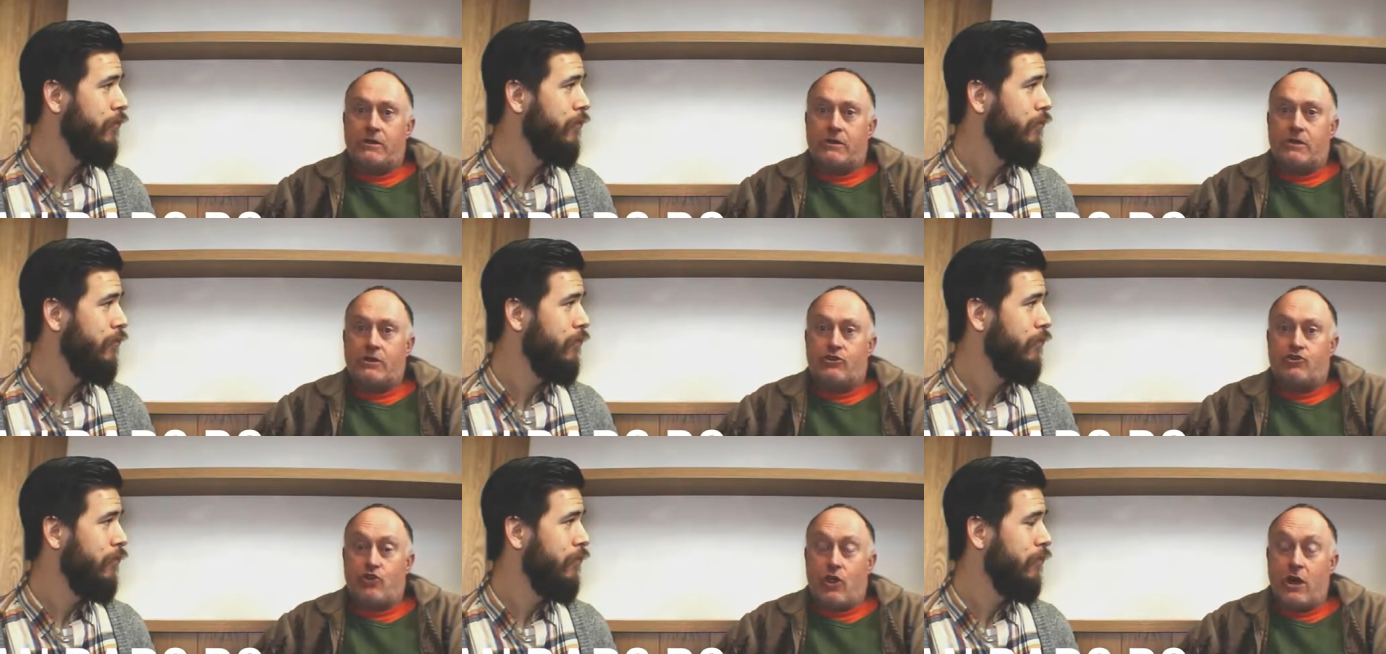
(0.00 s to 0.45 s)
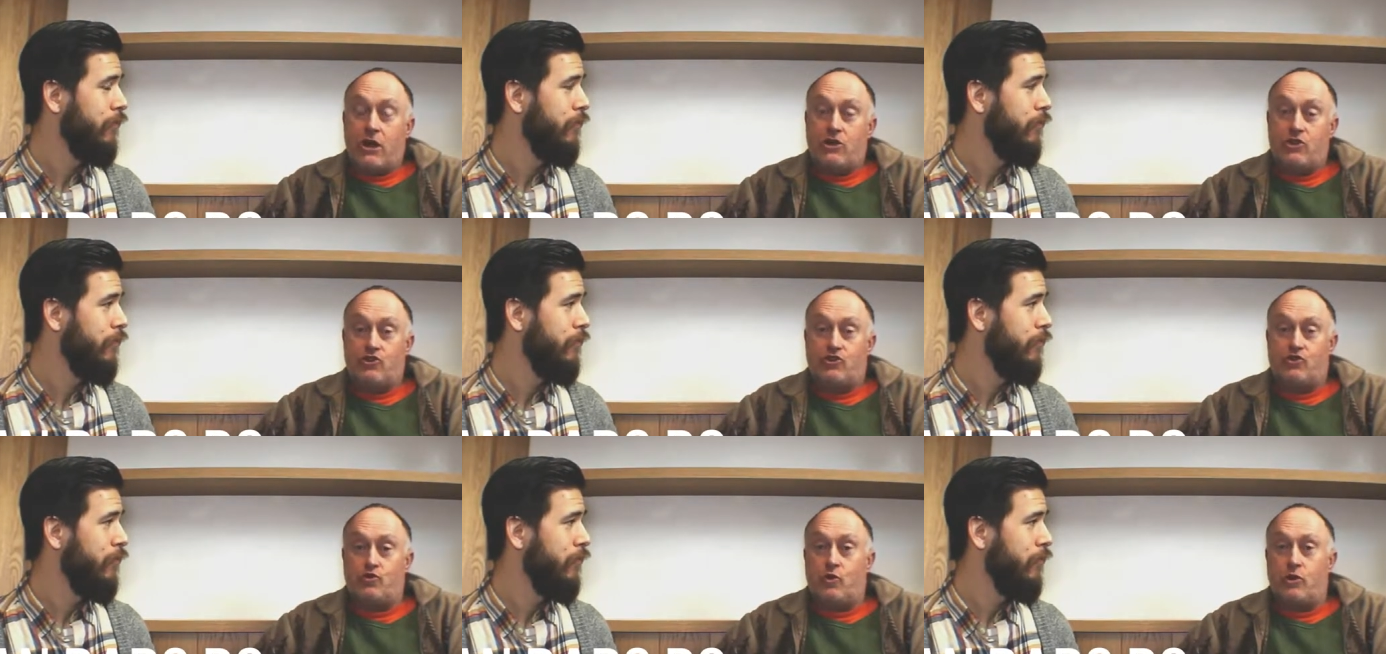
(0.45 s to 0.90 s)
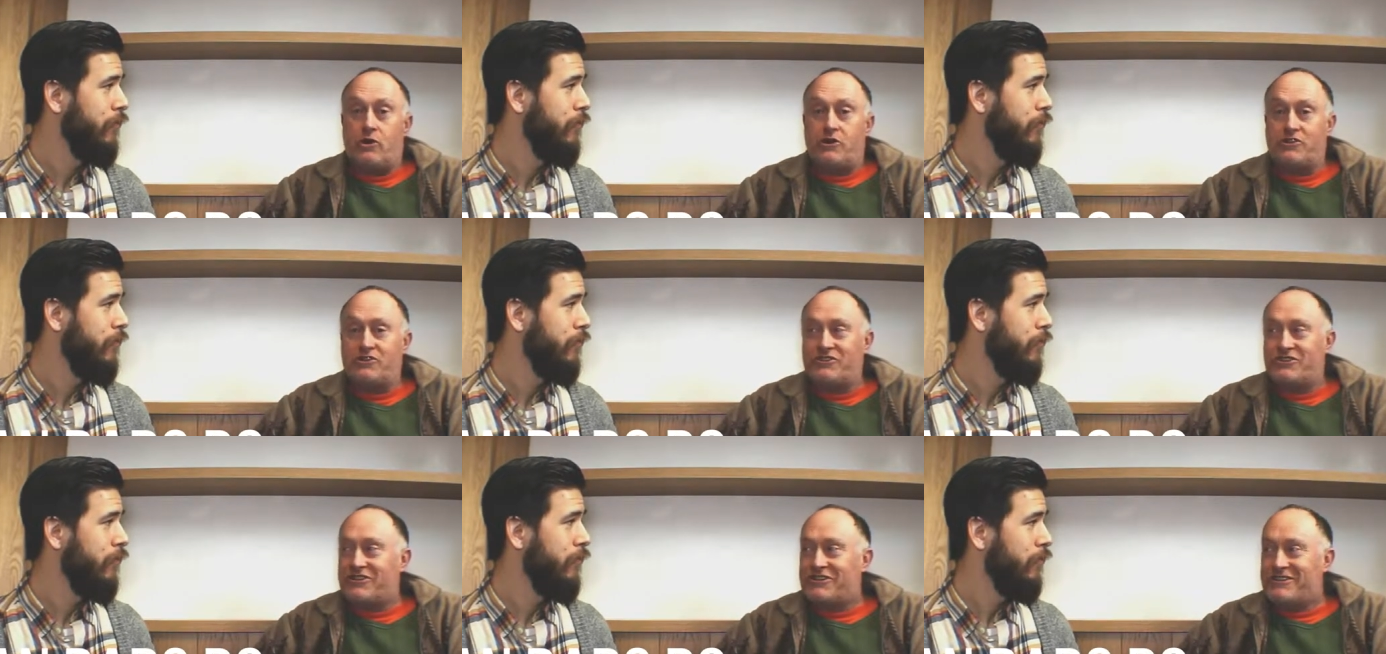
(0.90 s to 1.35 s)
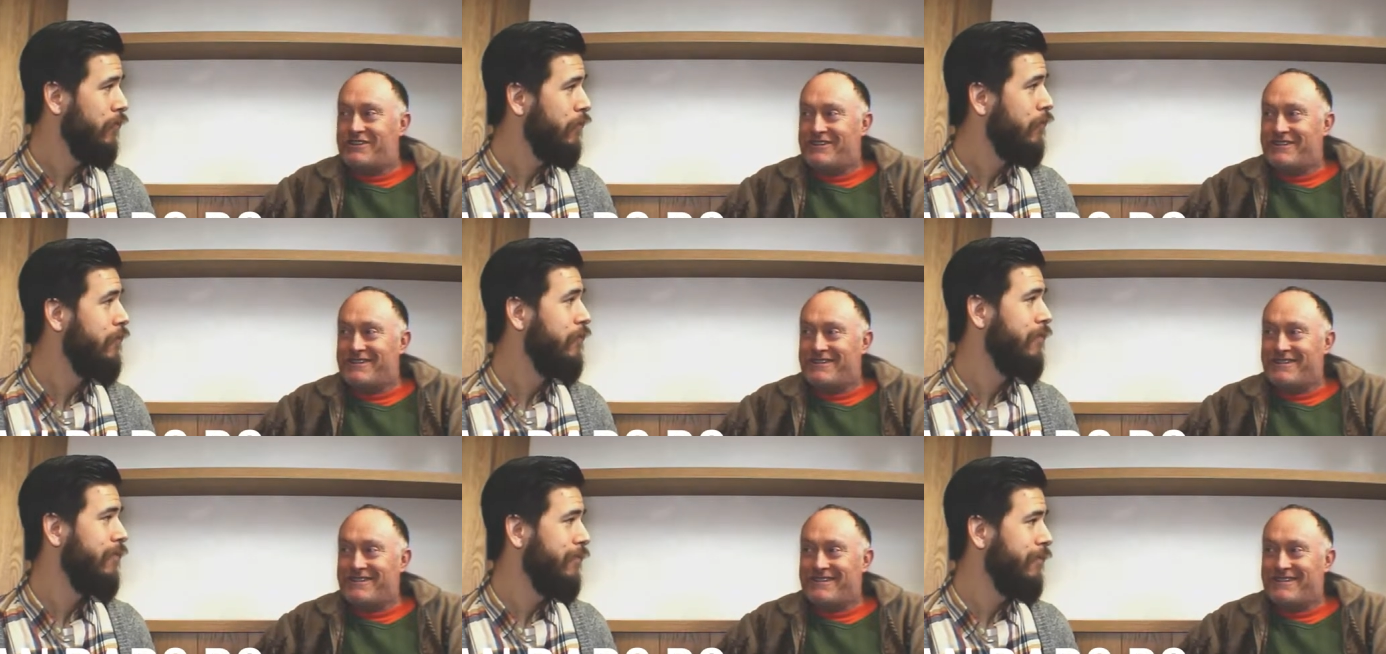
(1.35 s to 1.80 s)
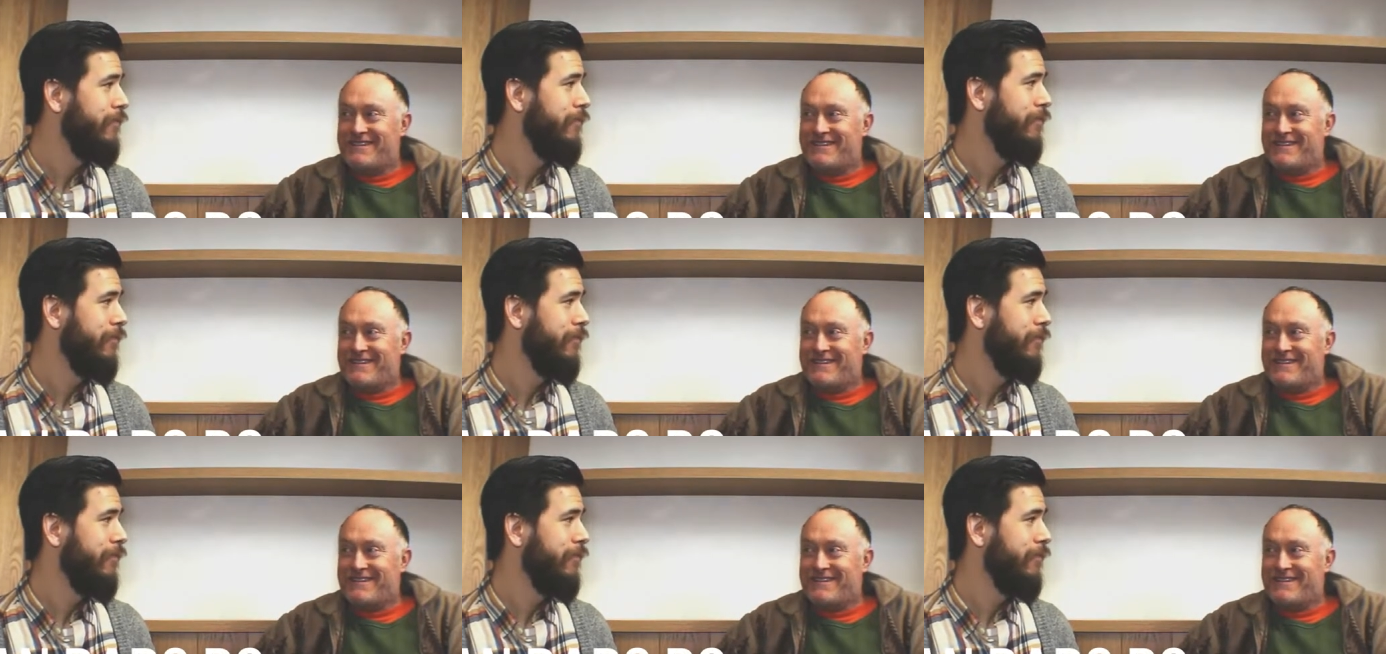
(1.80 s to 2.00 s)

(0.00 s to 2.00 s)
Speaker 1: You try to use words. Mm.